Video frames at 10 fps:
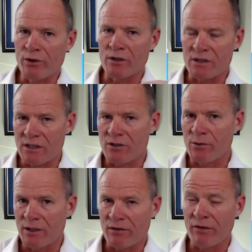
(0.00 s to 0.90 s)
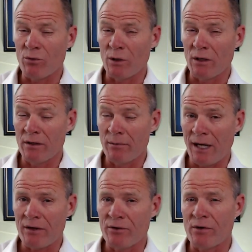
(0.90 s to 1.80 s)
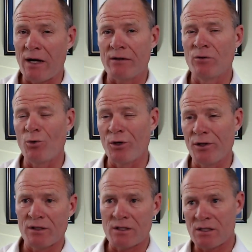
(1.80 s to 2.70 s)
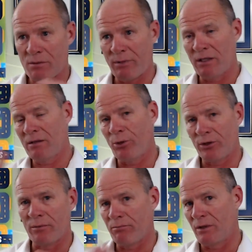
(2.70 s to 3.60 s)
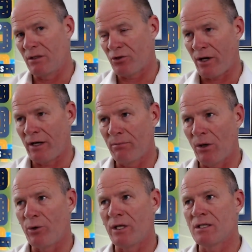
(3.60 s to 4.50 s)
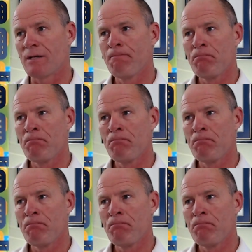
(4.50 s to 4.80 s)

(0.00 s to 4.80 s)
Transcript: going to situate the fifth wheel on the back of the tractor and where you're going to put the trailer bogies